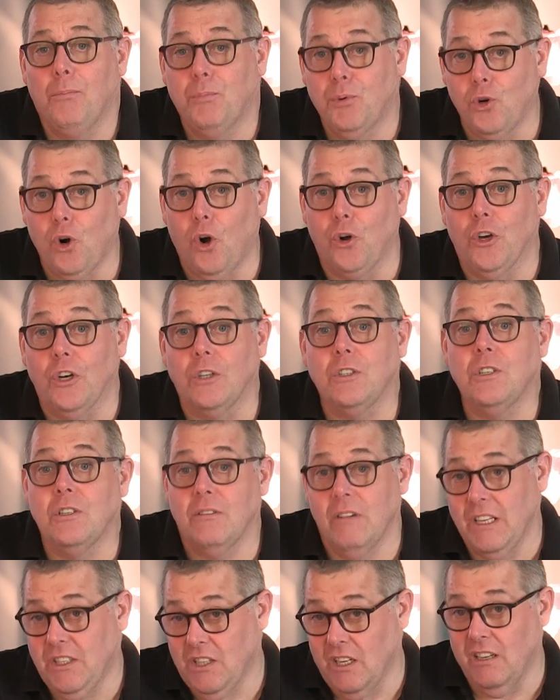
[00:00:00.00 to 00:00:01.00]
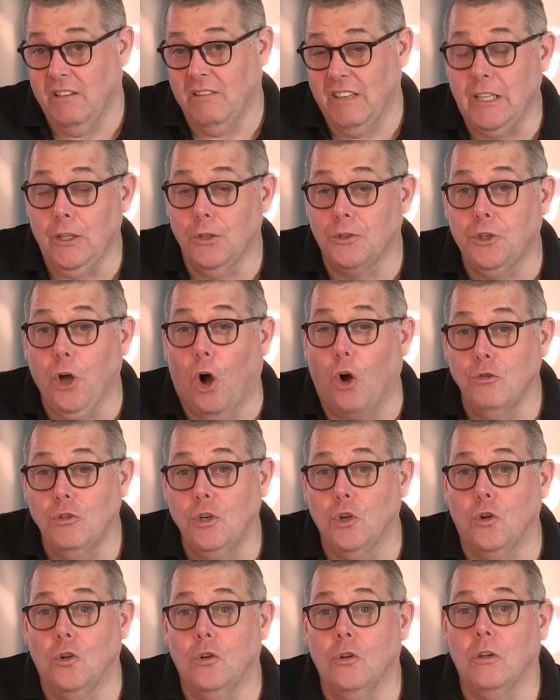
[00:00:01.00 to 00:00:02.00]
product. It's a little
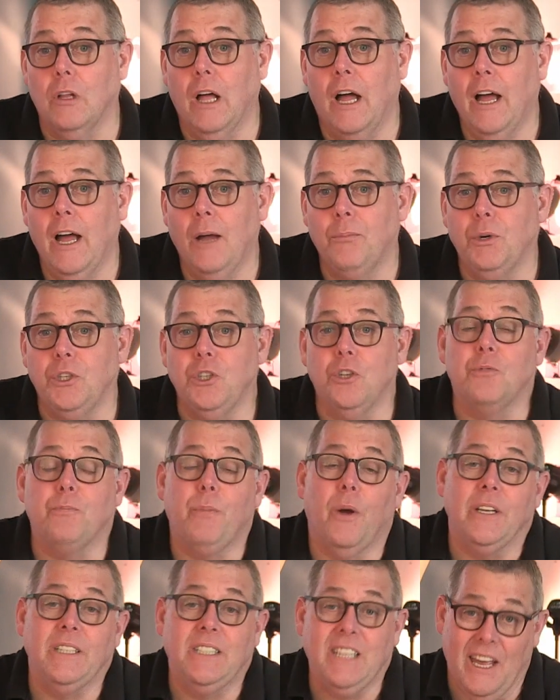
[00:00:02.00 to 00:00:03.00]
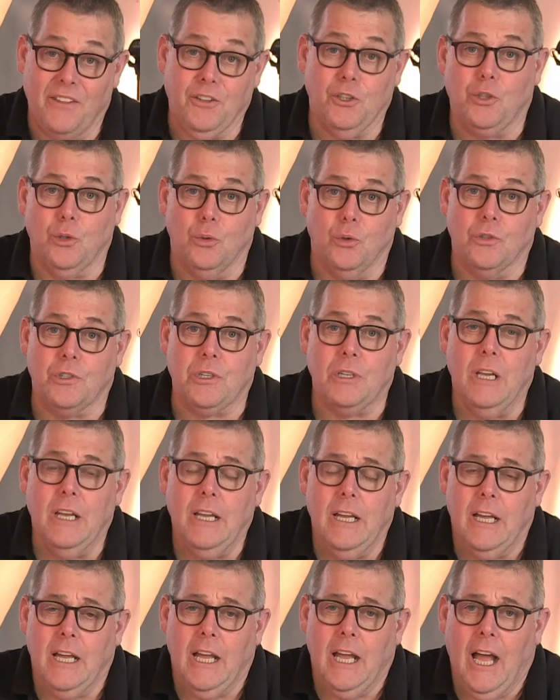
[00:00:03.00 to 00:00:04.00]
dongle produced by Tether Tools.
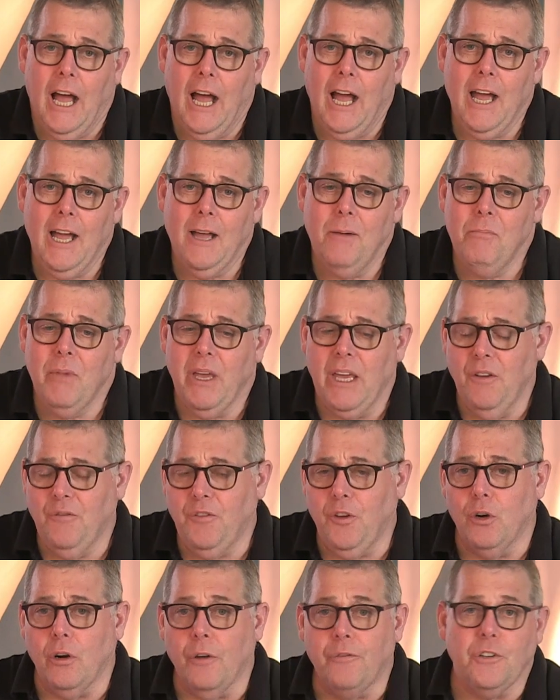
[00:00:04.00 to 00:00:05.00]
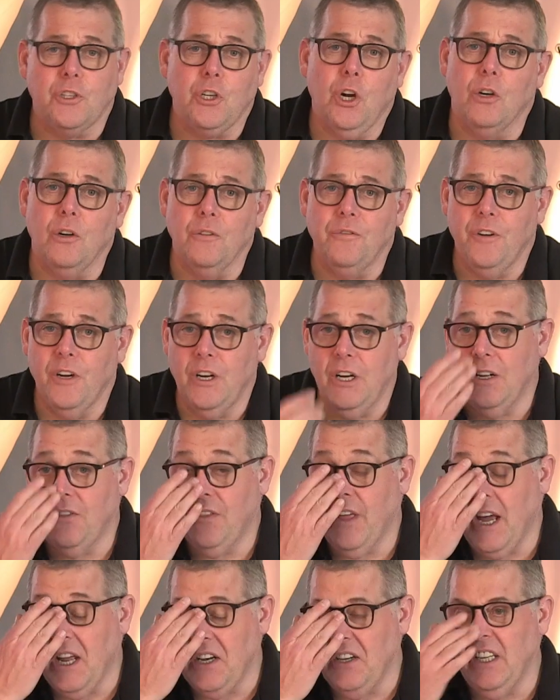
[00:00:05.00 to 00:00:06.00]
If you're a photographer
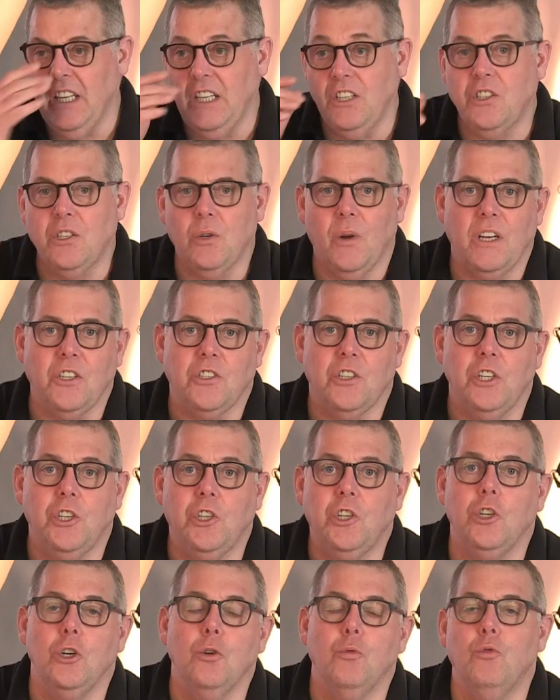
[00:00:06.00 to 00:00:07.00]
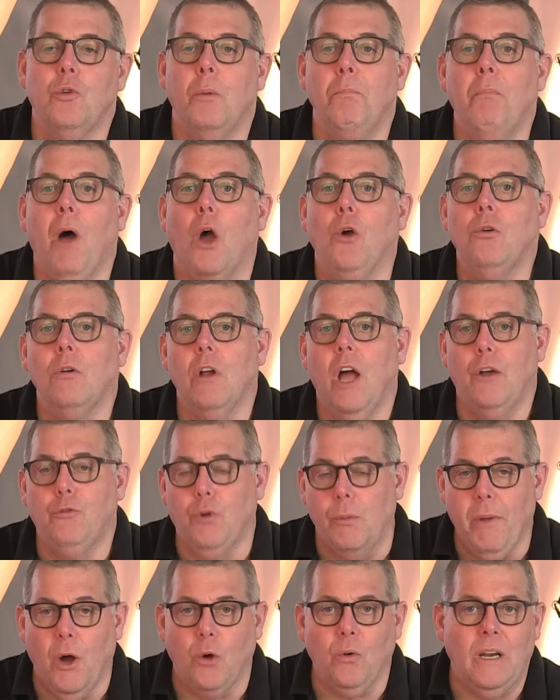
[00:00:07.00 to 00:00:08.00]
that needs to actually shoot
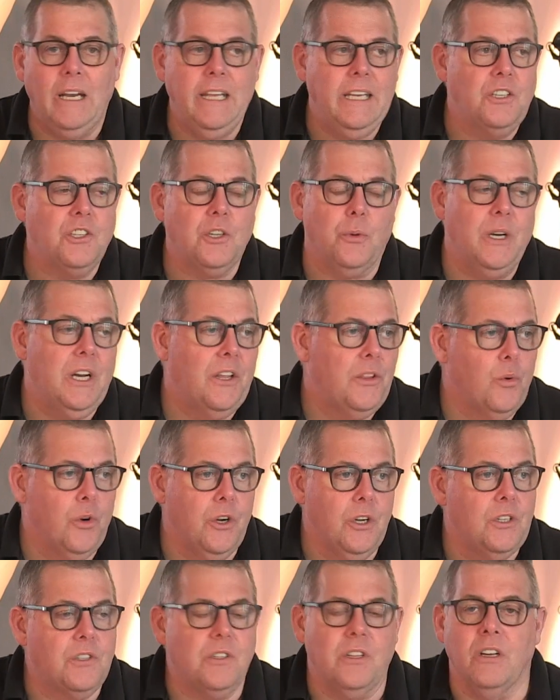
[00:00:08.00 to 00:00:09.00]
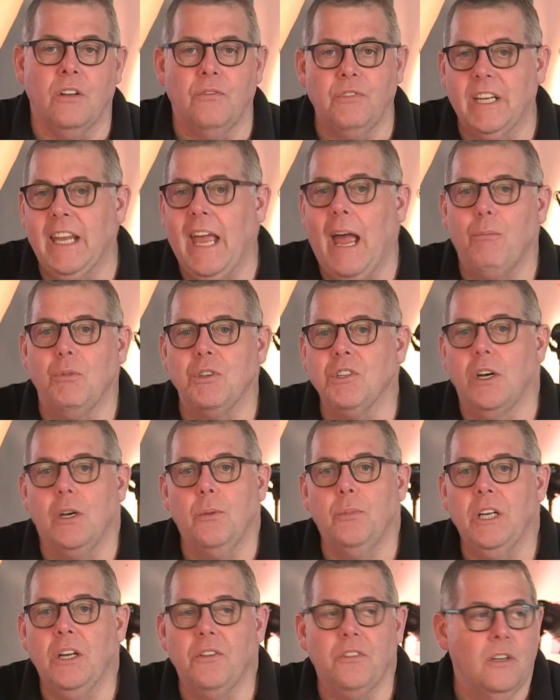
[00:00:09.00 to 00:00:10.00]
remotely, so in other words, the camera's going
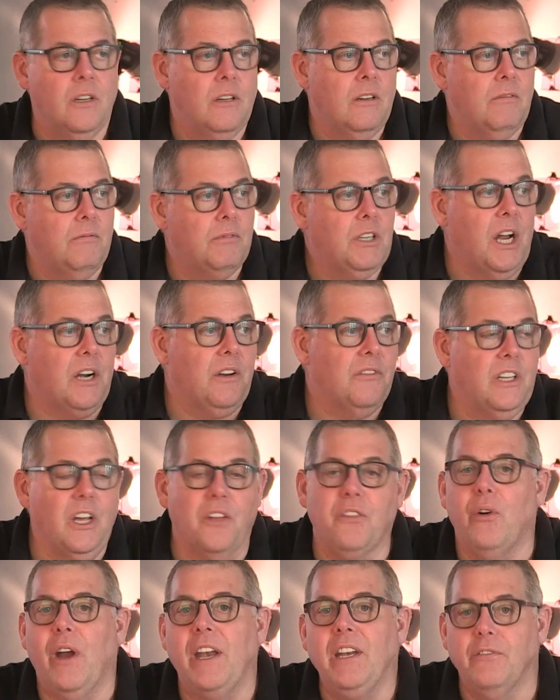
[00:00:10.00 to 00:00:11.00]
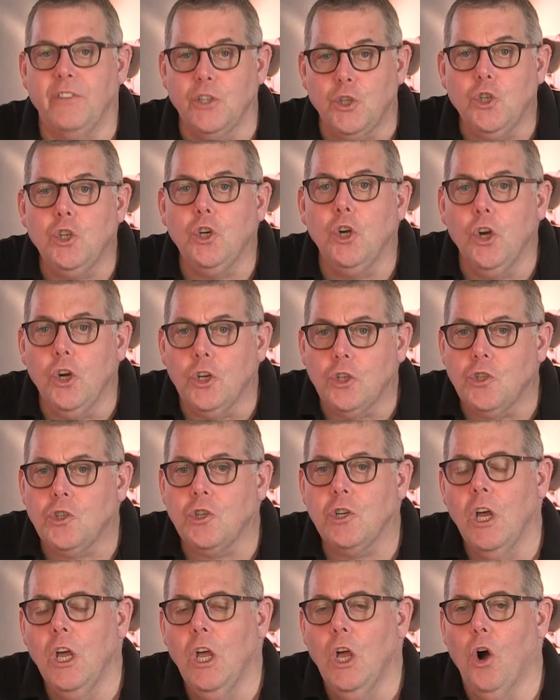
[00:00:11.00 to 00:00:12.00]
to be at the kind of the other end of a
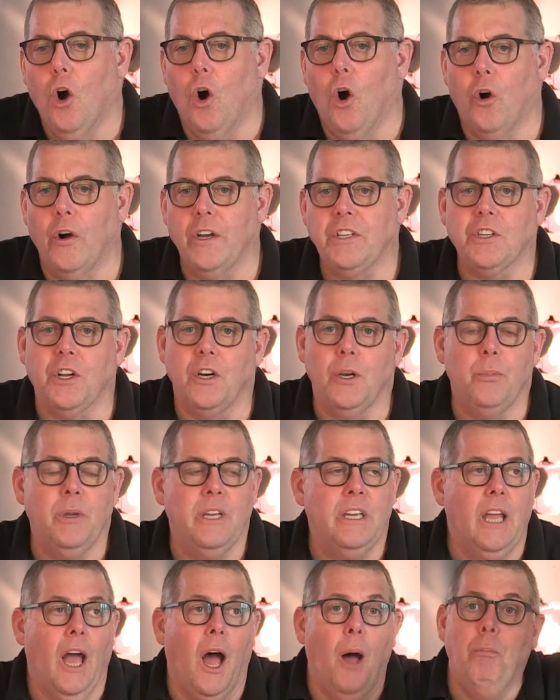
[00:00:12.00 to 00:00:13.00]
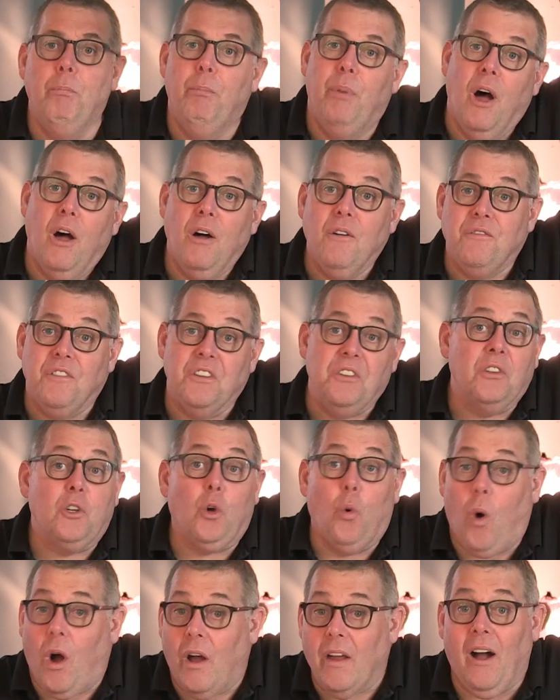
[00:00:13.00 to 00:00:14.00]
church, or it's going to be above and
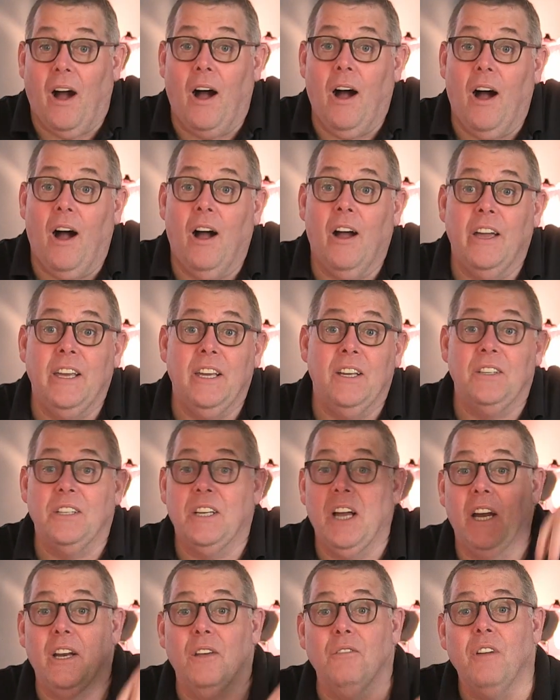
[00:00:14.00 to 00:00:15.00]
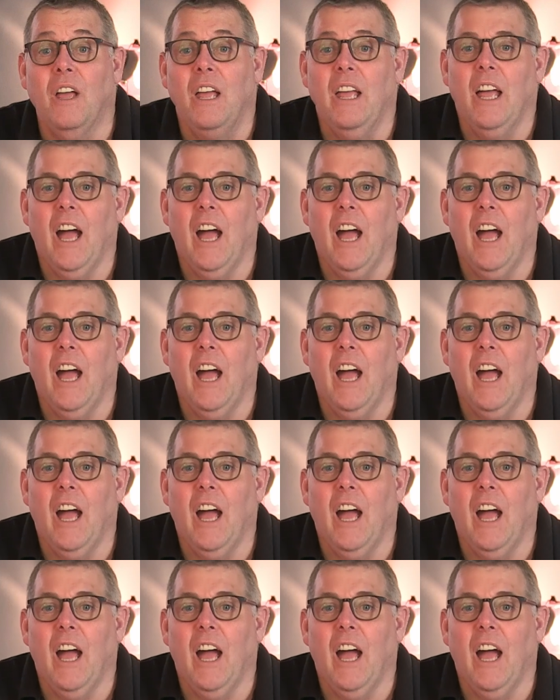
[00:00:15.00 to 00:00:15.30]
quite high and kind of